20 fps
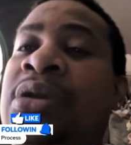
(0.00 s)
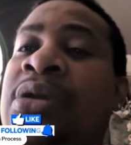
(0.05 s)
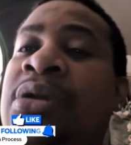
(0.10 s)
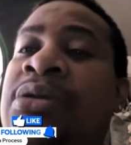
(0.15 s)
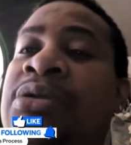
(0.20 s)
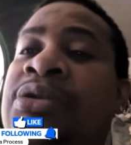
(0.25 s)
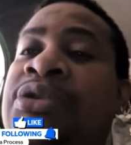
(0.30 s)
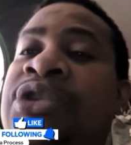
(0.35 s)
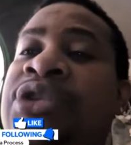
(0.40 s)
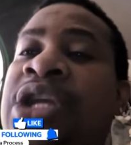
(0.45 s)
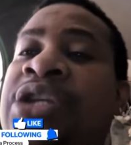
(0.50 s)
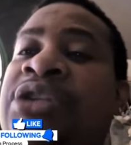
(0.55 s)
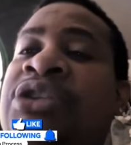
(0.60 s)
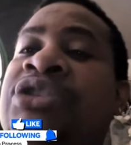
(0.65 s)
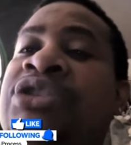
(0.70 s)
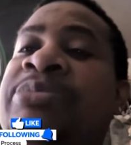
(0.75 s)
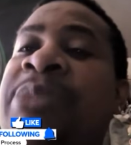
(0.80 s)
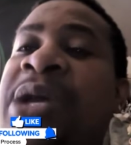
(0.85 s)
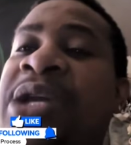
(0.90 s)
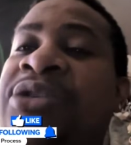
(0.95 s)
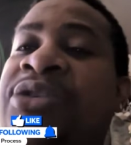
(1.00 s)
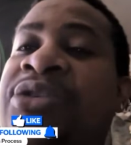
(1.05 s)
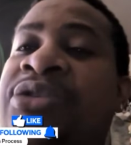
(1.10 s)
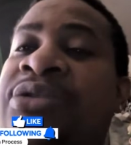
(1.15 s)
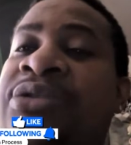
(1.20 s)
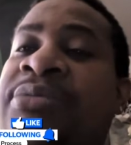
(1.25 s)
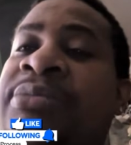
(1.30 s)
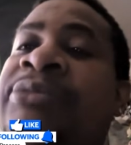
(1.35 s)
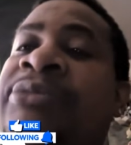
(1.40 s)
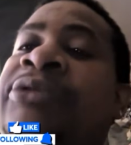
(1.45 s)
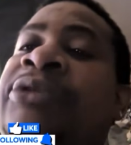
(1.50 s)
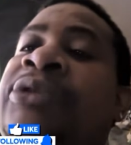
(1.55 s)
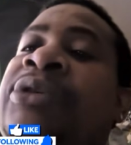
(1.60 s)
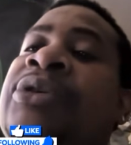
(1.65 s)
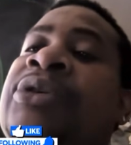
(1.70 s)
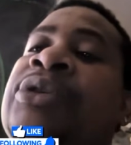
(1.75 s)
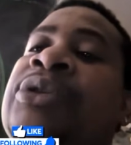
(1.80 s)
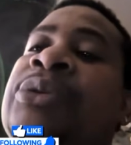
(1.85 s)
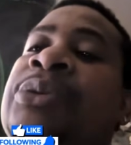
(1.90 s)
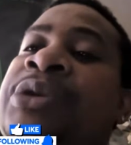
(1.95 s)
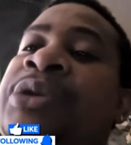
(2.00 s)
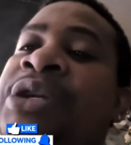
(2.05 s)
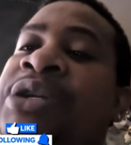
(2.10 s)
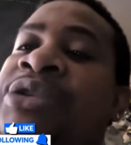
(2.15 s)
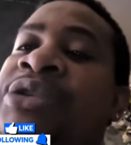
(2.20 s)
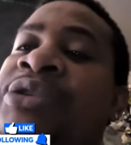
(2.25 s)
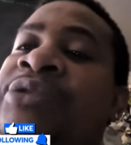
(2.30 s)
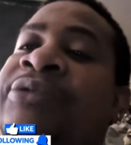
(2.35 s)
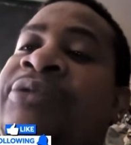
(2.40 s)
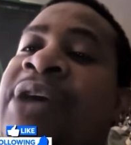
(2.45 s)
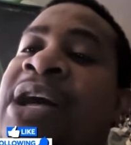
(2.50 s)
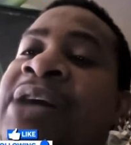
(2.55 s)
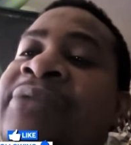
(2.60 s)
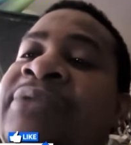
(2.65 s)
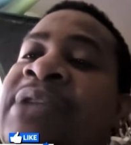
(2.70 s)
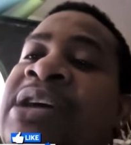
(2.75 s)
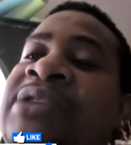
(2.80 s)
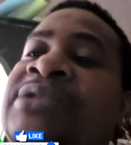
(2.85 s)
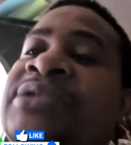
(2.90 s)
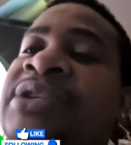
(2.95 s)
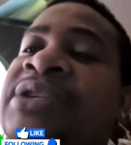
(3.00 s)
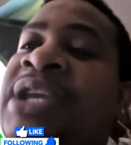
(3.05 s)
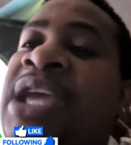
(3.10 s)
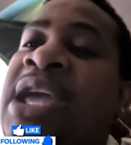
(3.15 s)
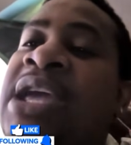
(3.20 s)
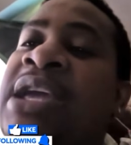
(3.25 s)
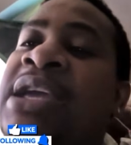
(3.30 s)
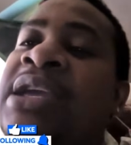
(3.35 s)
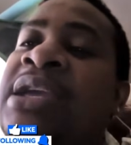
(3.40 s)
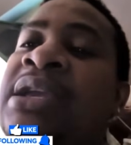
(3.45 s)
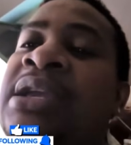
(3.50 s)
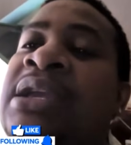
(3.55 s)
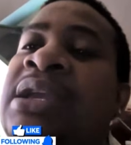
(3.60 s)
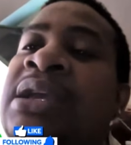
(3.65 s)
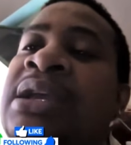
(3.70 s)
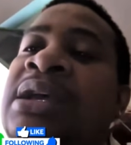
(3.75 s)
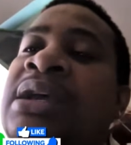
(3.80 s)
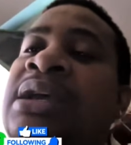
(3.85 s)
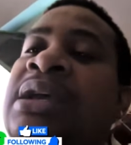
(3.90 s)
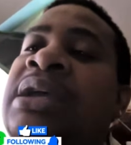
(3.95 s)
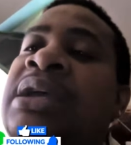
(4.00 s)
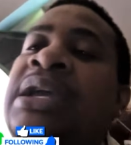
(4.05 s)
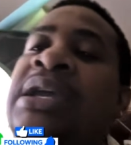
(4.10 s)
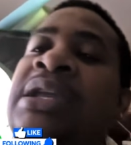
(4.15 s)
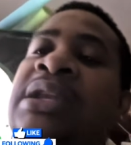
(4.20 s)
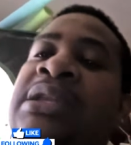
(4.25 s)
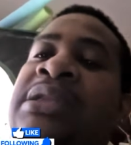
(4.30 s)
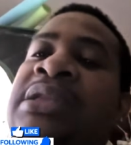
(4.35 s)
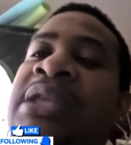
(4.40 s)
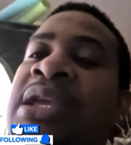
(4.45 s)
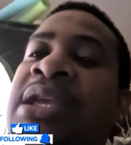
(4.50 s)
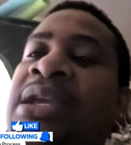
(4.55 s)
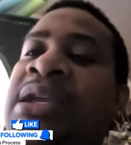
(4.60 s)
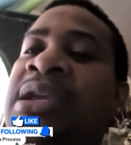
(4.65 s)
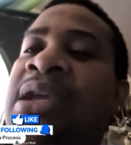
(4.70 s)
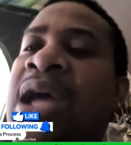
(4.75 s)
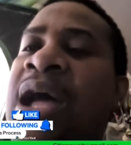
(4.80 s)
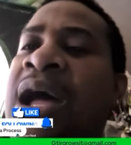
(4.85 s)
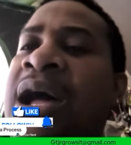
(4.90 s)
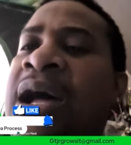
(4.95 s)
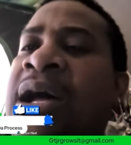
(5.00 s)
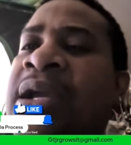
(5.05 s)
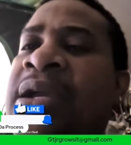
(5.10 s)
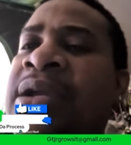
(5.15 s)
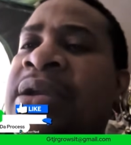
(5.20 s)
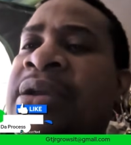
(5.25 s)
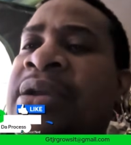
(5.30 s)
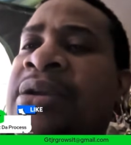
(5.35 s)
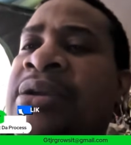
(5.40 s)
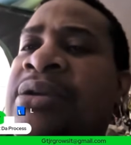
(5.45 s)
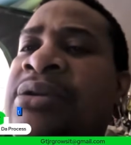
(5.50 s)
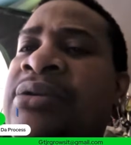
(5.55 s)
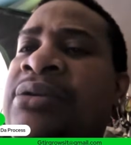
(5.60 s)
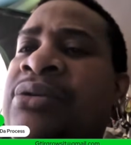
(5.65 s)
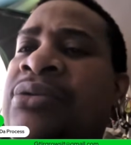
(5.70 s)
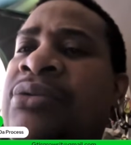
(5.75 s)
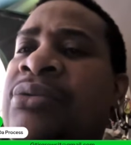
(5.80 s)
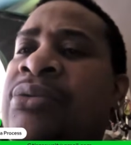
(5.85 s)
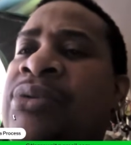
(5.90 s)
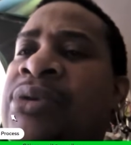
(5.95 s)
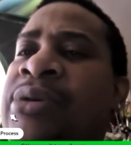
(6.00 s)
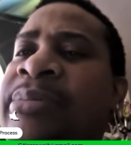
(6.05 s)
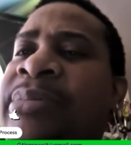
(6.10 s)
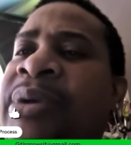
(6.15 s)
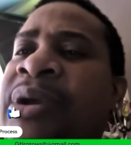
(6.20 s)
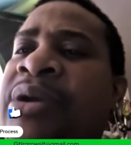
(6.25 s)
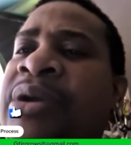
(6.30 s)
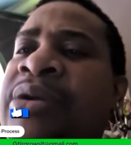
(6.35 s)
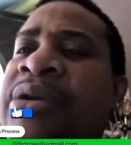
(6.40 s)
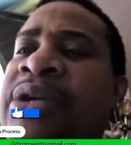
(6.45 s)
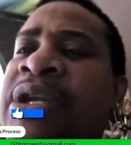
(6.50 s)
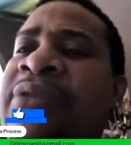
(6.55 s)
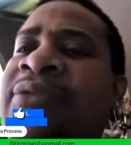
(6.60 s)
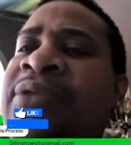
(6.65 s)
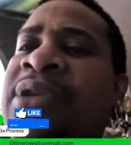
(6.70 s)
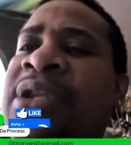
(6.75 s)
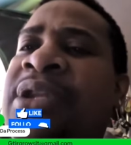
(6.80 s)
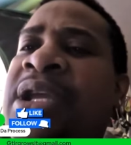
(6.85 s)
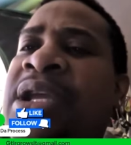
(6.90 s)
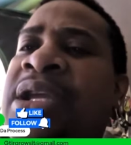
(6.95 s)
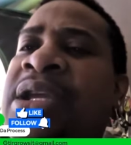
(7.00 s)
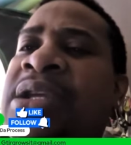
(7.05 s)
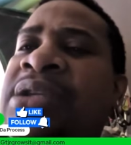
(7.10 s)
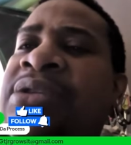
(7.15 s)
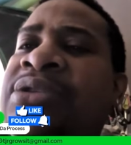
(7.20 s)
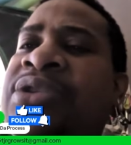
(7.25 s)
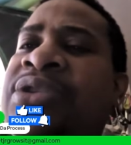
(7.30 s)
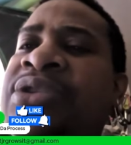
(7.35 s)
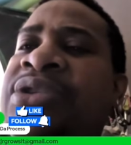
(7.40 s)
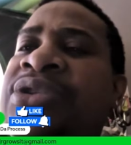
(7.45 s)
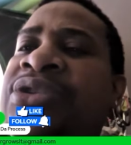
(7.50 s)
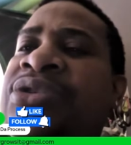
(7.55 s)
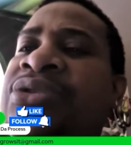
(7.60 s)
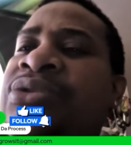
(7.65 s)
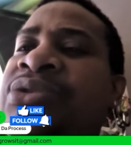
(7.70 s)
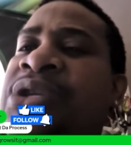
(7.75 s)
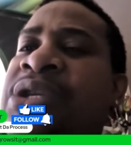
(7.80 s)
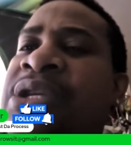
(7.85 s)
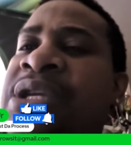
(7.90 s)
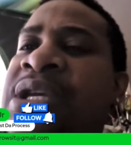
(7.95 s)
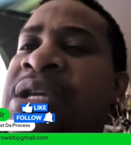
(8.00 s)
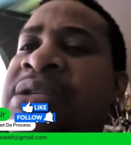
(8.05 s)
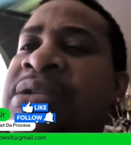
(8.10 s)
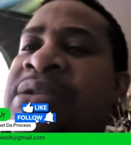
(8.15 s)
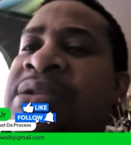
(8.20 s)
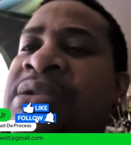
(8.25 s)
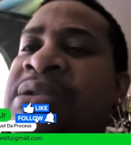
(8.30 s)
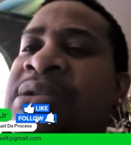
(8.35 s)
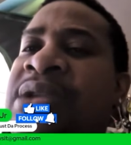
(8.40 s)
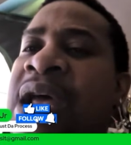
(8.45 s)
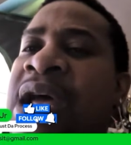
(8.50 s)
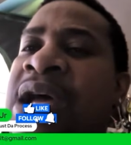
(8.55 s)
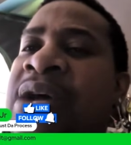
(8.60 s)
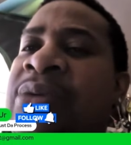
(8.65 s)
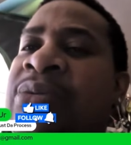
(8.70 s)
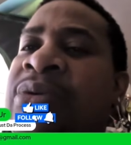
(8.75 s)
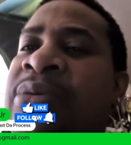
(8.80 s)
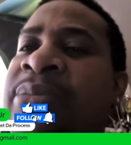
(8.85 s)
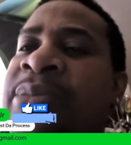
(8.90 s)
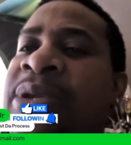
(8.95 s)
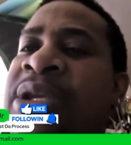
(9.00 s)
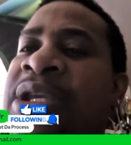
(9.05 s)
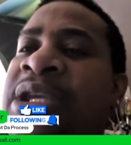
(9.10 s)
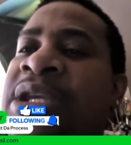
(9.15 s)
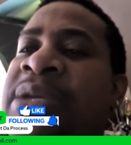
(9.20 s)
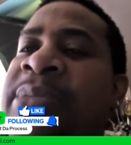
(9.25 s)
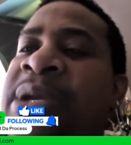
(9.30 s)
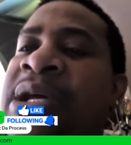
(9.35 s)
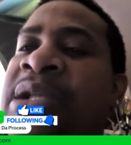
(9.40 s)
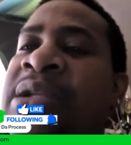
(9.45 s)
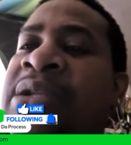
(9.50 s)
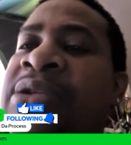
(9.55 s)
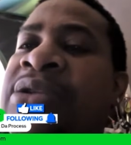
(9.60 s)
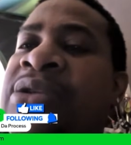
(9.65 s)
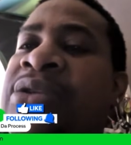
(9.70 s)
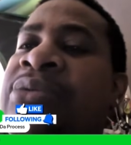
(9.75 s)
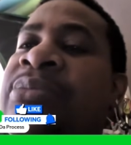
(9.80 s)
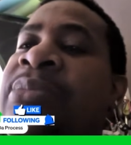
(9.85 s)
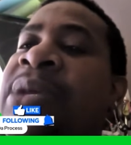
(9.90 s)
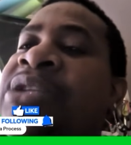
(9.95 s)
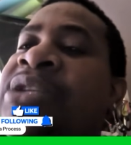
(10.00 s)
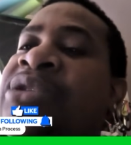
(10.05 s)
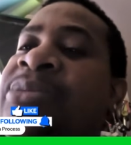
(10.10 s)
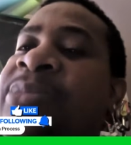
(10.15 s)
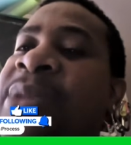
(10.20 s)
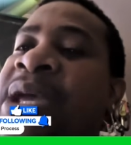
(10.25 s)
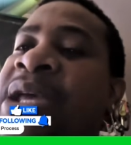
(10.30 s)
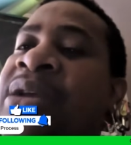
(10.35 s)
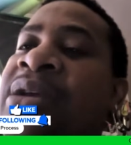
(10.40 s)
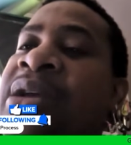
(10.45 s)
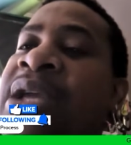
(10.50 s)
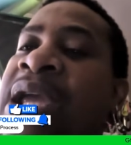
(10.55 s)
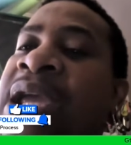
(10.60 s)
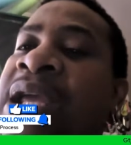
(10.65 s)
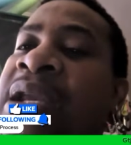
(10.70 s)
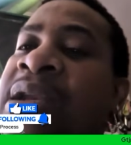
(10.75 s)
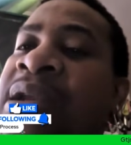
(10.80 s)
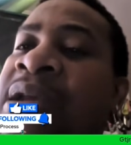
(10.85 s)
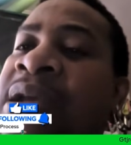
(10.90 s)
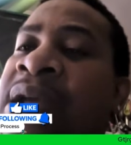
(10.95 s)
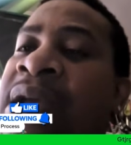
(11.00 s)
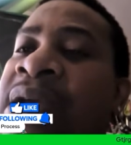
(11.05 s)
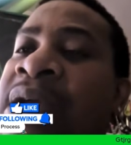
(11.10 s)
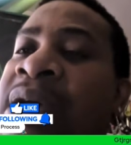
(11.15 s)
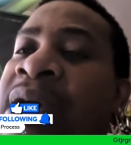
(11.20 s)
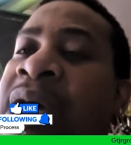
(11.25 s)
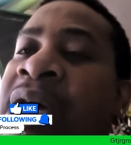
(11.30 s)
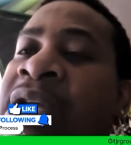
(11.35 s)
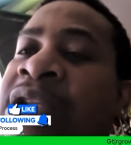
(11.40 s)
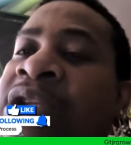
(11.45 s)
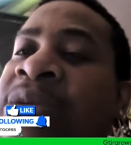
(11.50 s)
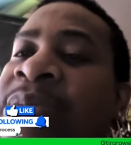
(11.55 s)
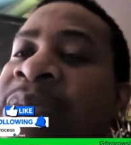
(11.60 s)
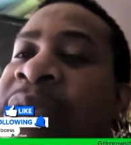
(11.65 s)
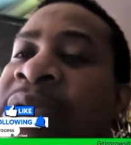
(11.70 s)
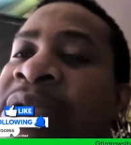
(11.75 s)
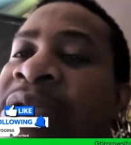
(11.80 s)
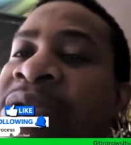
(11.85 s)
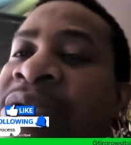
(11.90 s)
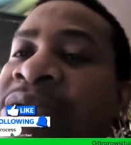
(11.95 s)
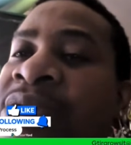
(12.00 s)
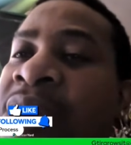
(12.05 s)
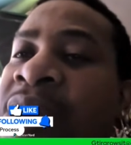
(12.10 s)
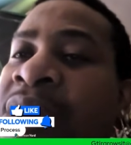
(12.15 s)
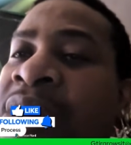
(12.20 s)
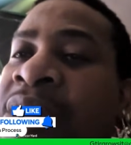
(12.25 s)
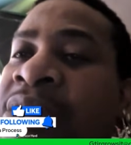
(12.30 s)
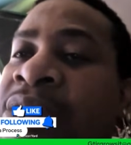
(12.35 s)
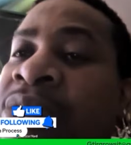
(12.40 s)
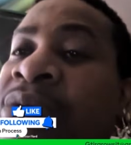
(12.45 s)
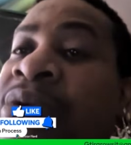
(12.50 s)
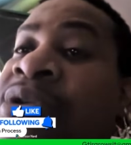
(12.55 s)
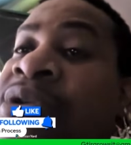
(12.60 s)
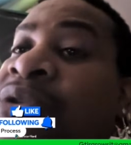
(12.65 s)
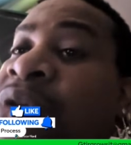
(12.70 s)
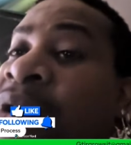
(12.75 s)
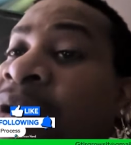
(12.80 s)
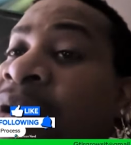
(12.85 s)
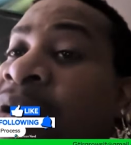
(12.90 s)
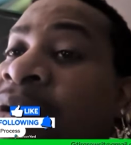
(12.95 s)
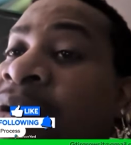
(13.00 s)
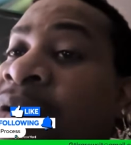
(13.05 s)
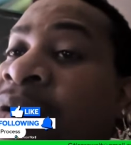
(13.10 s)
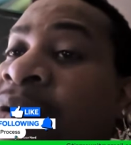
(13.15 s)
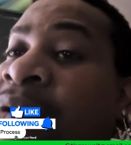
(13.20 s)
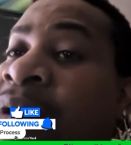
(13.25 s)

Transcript: Check the spectrum for 300 to 5,000 K. Anything higher will burn everything. GT Junior, yes, I will be emailing you. My tomato and jalapenos are growing tall